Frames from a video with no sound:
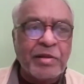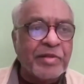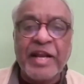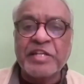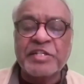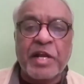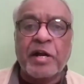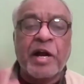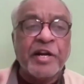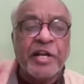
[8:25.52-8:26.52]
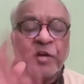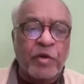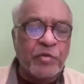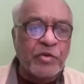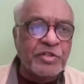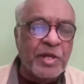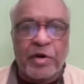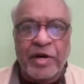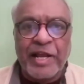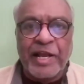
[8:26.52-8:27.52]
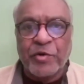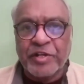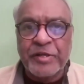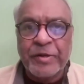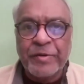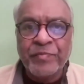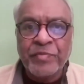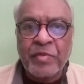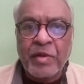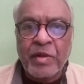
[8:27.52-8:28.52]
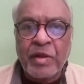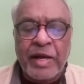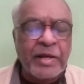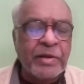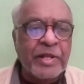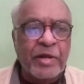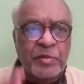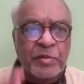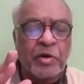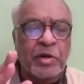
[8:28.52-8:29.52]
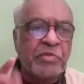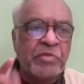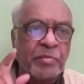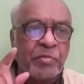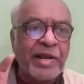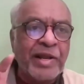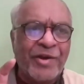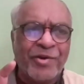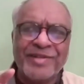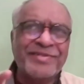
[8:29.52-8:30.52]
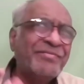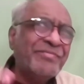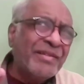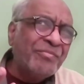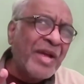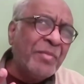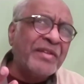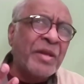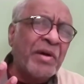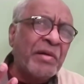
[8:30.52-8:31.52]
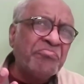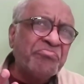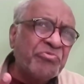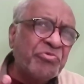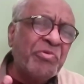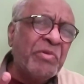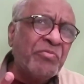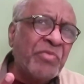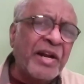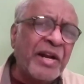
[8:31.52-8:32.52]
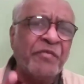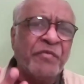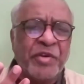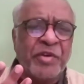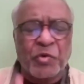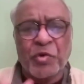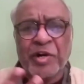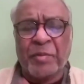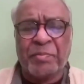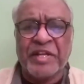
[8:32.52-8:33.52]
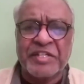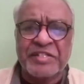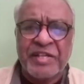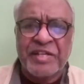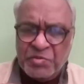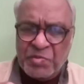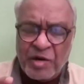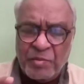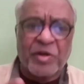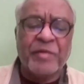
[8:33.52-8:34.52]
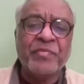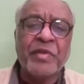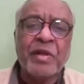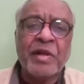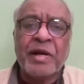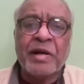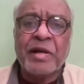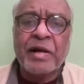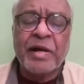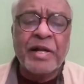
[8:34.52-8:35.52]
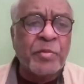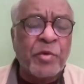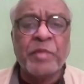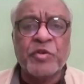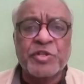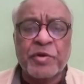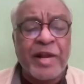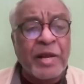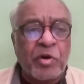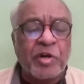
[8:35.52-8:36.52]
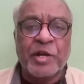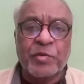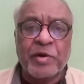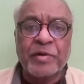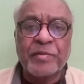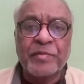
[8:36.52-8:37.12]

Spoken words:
Then I started hunting for books on body language. And there was a book on body language, maybe some 150 or 200 pages, a small book. At the modern bookstore, I bought that one.